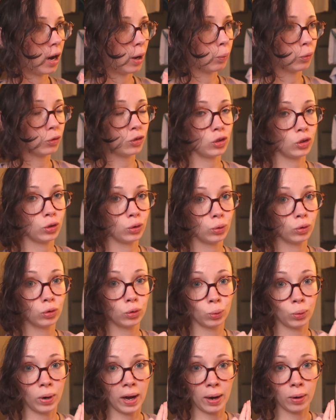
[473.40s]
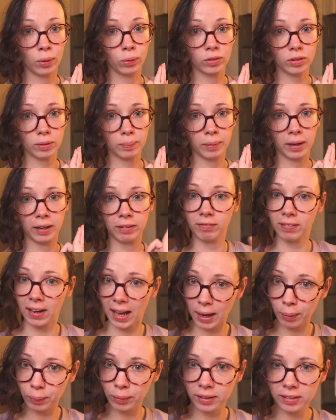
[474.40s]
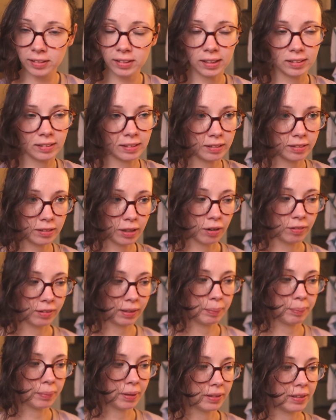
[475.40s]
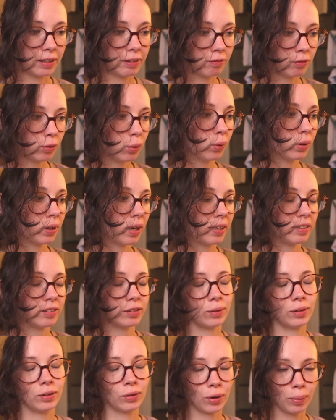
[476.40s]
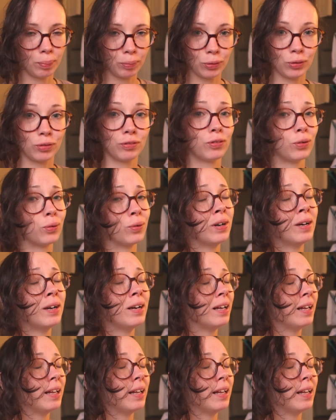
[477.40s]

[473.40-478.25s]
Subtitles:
want to sort out my flowers because it's currently Monday fortnight, so I've got a beautiful,